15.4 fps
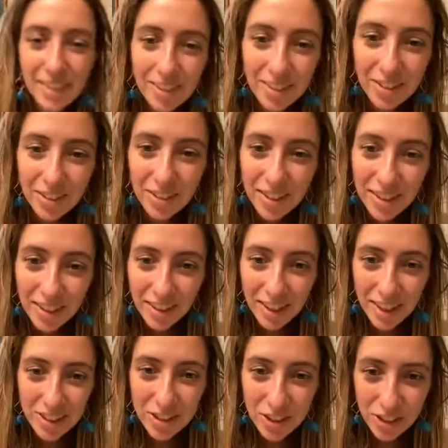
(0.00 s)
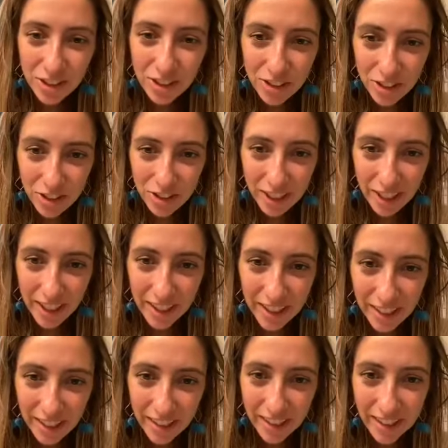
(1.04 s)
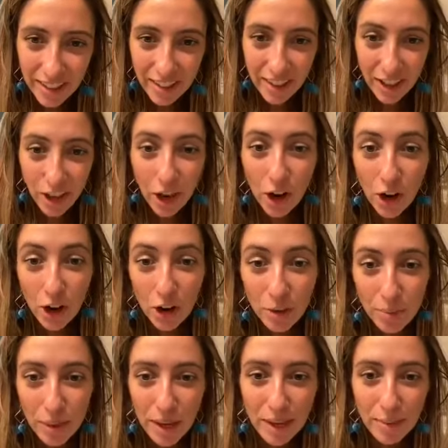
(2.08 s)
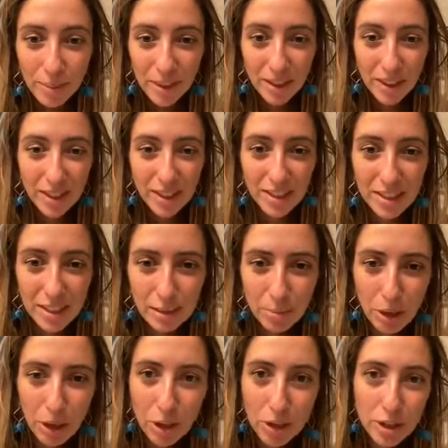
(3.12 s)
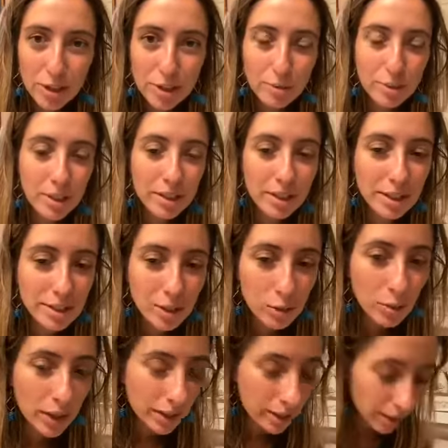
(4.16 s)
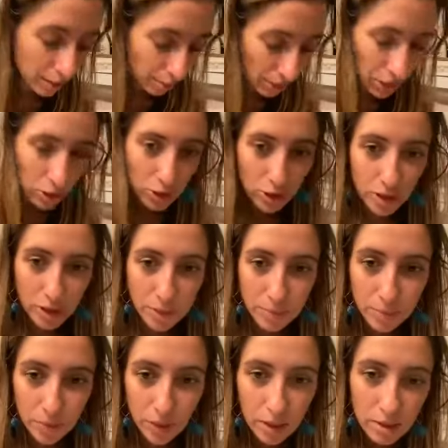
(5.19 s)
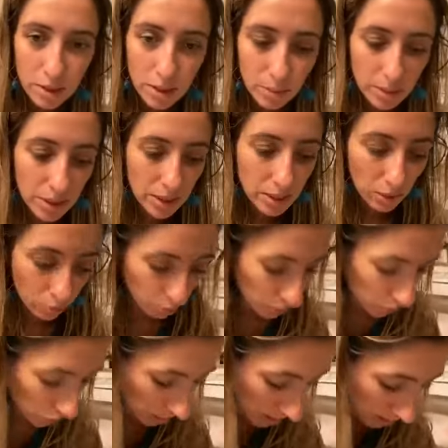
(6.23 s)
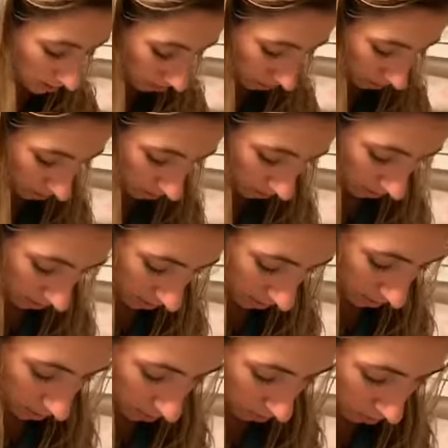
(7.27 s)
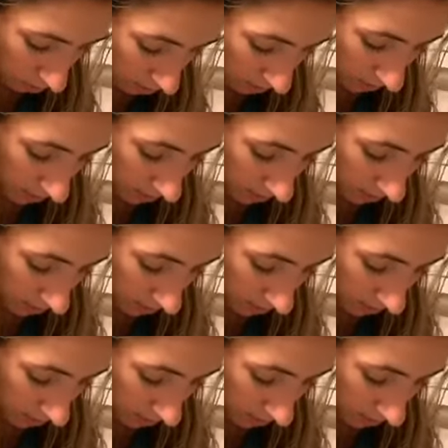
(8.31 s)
You need less sugar in your diet. Oh, maybe they can smell the sweetness. Oh, I gotta make sure. Somebody said witch hazel, so I'm trying